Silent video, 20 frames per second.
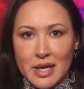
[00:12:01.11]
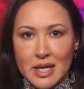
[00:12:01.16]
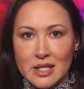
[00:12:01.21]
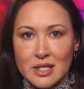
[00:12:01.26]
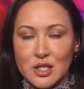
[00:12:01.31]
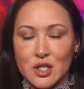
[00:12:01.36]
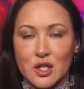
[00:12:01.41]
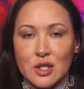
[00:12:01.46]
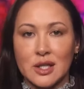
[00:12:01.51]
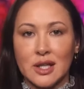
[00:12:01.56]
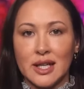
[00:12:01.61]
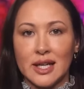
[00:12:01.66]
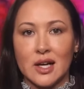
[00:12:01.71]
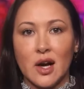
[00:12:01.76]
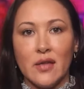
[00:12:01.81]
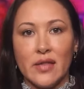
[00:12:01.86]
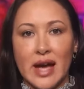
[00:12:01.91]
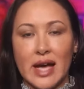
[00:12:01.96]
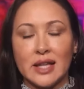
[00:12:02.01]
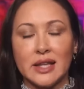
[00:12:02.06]
Eastern. Click
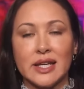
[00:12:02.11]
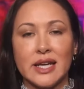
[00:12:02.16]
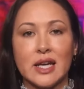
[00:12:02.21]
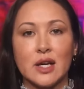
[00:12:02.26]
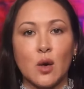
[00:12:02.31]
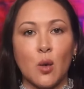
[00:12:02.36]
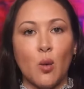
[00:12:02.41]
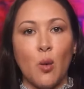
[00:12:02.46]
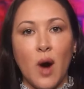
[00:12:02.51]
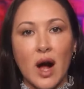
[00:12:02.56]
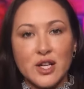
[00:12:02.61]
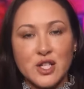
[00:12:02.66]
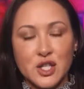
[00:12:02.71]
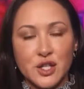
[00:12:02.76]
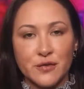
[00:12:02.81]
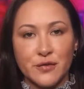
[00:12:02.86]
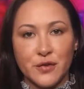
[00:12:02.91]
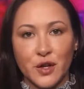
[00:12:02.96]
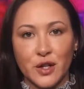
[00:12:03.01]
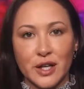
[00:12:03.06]
on that link, watch
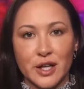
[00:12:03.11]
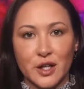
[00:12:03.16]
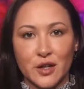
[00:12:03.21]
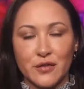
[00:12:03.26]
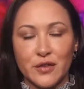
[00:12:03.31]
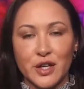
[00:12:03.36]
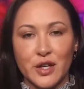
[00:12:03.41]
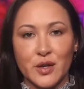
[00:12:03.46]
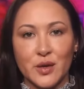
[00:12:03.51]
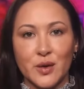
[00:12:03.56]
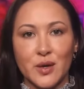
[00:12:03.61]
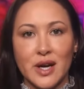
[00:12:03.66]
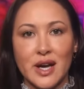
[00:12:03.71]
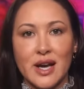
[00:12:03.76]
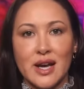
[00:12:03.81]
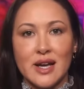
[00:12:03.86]
the full interview.